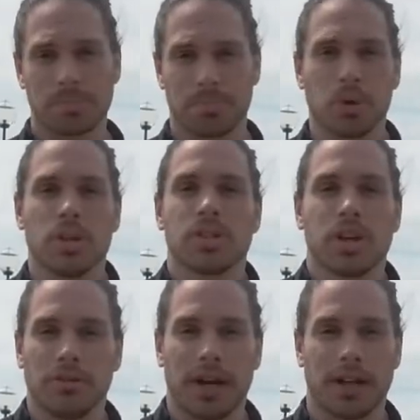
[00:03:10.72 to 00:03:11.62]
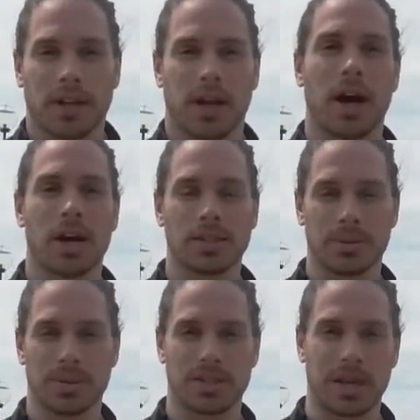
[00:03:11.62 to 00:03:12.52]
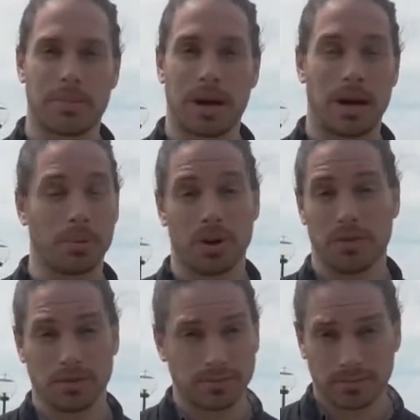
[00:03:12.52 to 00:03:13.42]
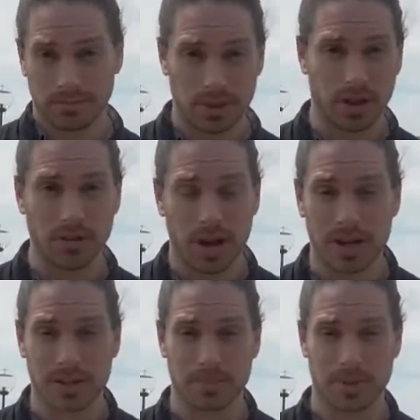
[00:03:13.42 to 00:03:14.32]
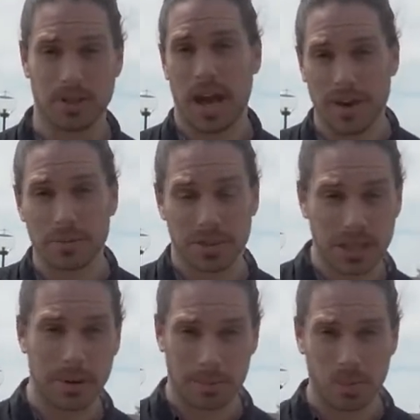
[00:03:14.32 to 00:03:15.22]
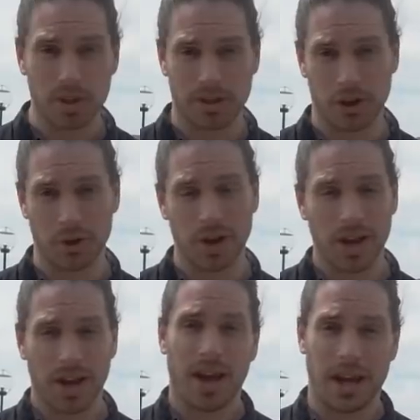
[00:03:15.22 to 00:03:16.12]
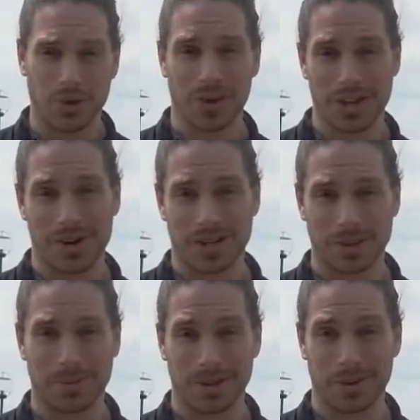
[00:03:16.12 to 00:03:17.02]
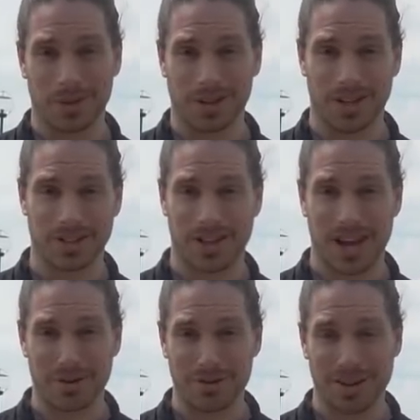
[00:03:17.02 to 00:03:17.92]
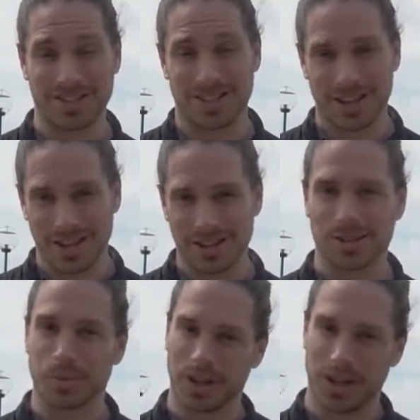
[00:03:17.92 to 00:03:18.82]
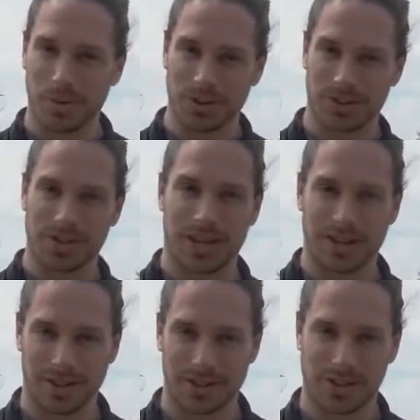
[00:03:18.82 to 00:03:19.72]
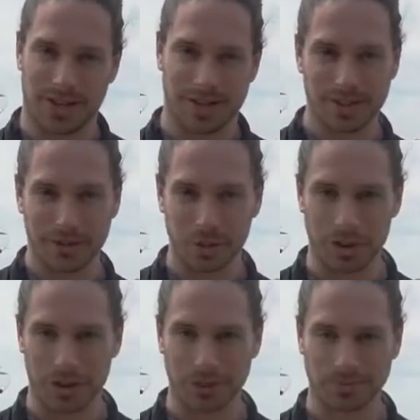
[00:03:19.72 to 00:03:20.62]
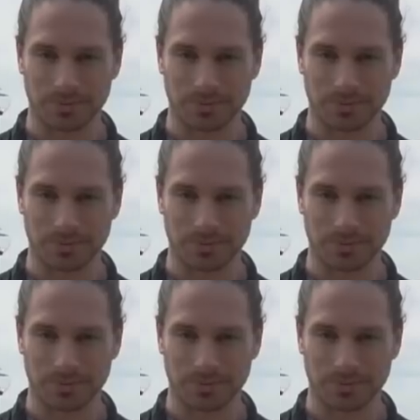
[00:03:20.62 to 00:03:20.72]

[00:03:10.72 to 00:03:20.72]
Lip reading: put yourself out there, ask him to step up, or even, you know, ask him, have him step up with you, and you'll get your answer pretty quickly as to how invested he is and whether he wants to take things to the next level with you.